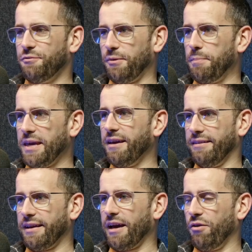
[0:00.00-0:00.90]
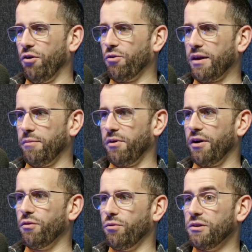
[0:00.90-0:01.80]
for being, like how it all came
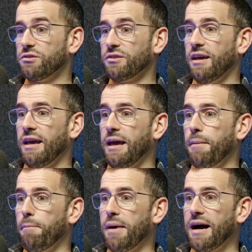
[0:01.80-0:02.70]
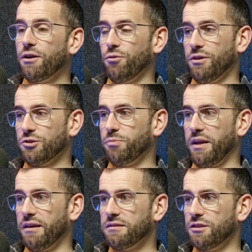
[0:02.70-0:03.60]
around, was my own
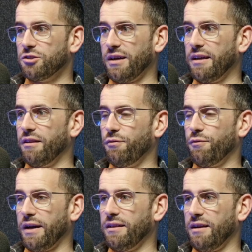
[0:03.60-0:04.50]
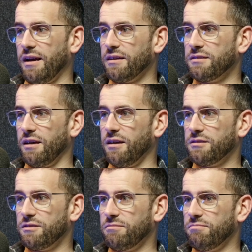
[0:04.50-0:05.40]
experience in trying to find and
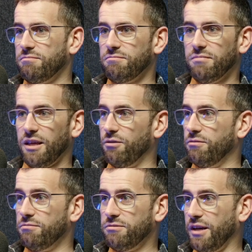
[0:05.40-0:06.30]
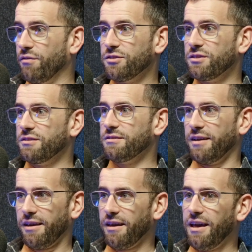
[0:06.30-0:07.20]
access legal services.
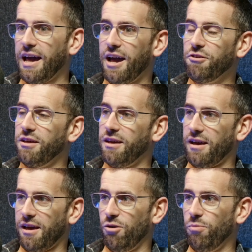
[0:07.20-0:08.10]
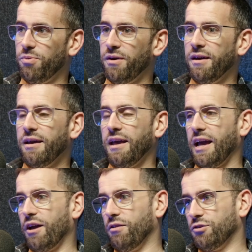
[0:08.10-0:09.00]
Like, how do you get help?
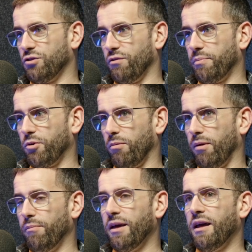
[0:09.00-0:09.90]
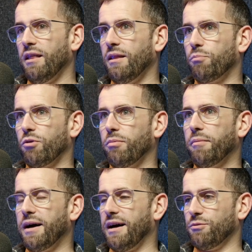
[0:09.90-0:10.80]
How do you solve a problem? The problem
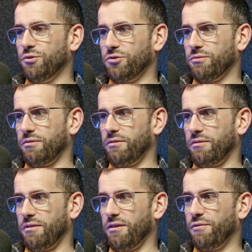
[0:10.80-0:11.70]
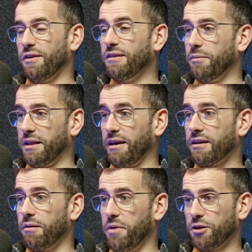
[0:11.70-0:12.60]
I had was fundamentally a
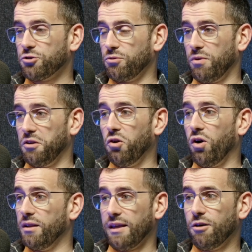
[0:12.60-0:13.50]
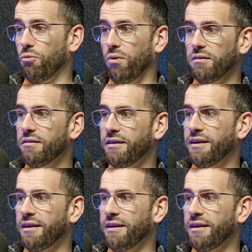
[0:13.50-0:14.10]
commercial one, not a legal one.